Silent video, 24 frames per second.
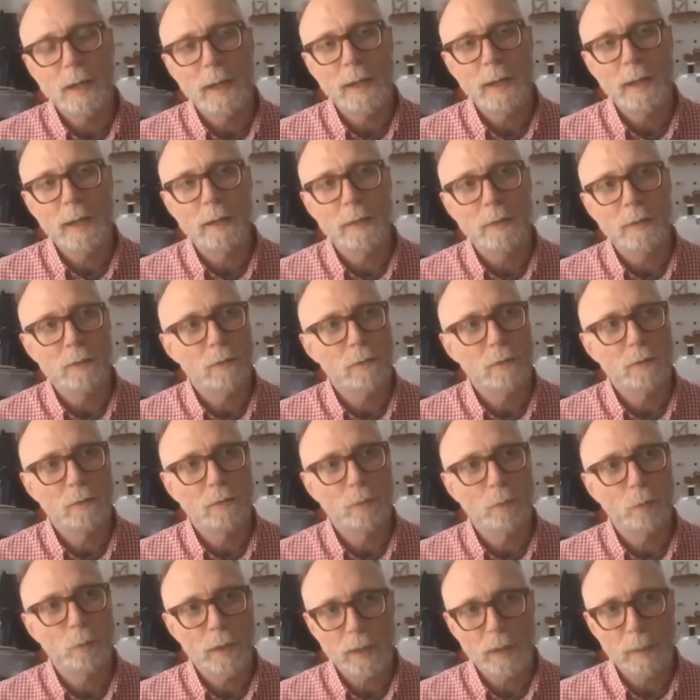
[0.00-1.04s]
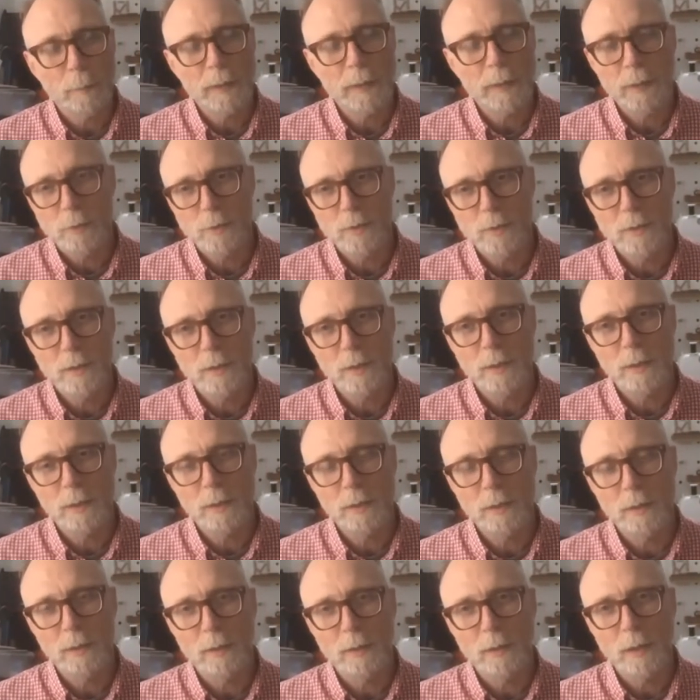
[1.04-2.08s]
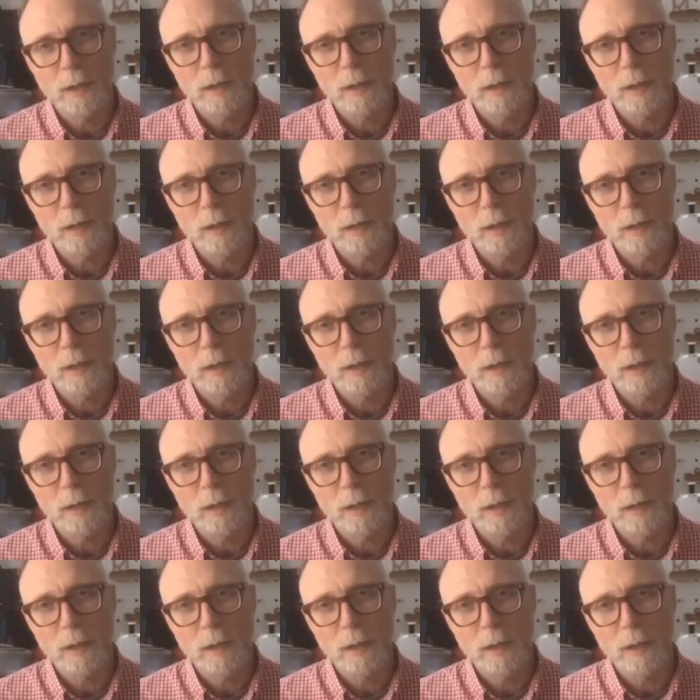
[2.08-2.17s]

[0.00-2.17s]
and would he be interested in